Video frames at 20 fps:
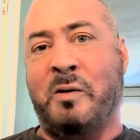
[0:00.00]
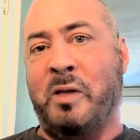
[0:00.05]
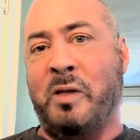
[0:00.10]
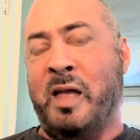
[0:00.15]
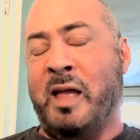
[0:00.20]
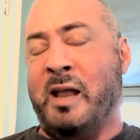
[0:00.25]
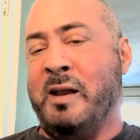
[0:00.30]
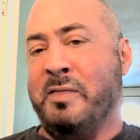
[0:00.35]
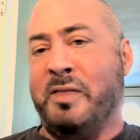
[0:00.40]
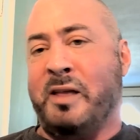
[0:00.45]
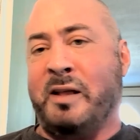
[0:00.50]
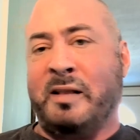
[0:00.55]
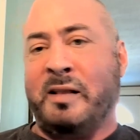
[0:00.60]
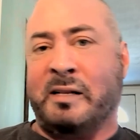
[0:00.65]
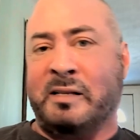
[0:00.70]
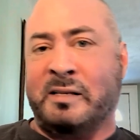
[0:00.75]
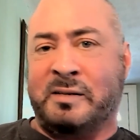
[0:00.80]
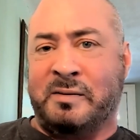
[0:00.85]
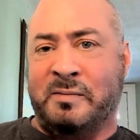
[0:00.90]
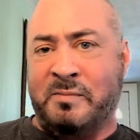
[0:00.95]
anything
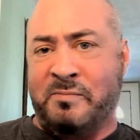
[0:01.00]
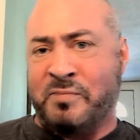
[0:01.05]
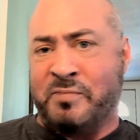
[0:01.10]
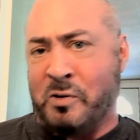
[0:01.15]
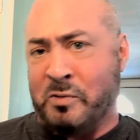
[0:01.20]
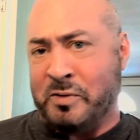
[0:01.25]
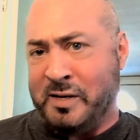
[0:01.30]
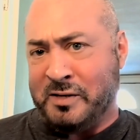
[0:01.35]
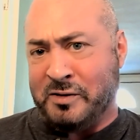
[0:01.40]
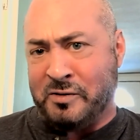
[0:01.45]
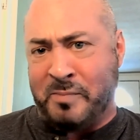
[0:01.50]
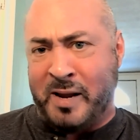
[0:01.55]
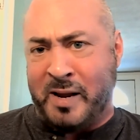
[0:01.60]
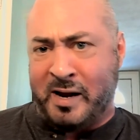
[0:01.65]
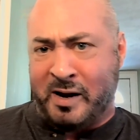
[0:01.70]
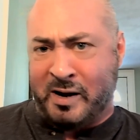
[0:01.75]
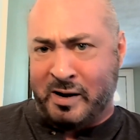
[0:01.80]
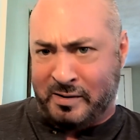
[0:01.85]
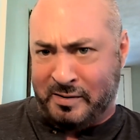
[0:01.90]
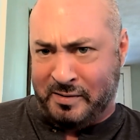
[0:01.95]
that's proteins are made,
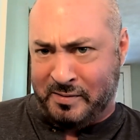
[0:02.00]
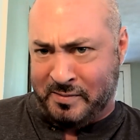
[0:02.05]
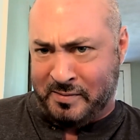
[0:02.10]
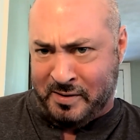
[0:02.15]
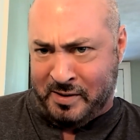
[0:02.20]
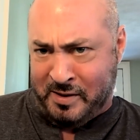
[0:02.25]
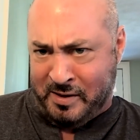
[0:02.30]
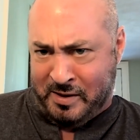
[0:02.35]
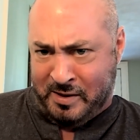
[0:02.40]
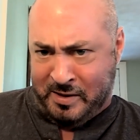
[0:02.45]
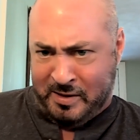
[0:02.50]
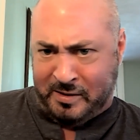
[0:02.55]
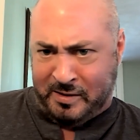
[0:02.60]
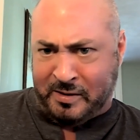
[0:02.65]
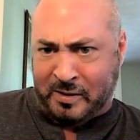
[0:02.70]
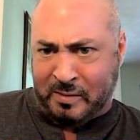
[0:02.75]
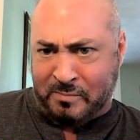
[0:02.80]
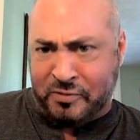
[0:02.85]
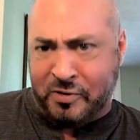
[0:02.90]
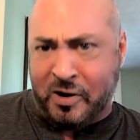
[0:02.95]
uh,
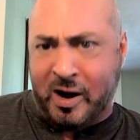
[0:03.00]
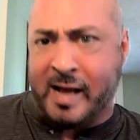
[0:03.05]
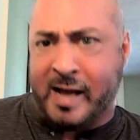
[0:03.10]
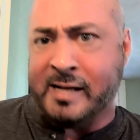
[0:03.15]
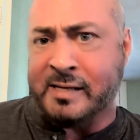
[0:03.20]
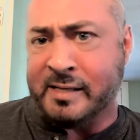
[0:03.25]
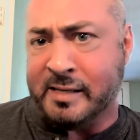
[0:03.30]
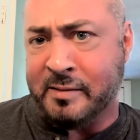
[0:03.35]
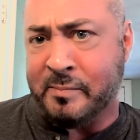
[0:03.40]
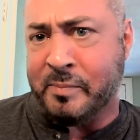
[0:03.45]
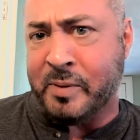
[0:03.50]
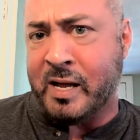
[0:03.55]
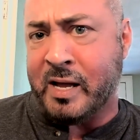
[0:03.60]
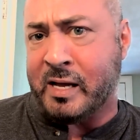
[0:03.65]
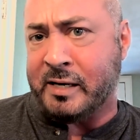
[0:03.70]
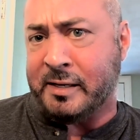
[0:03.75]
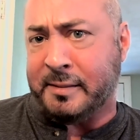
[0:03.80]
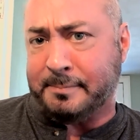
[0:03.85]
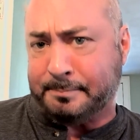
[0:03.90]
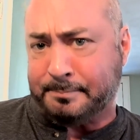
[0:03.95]
comprise in the body.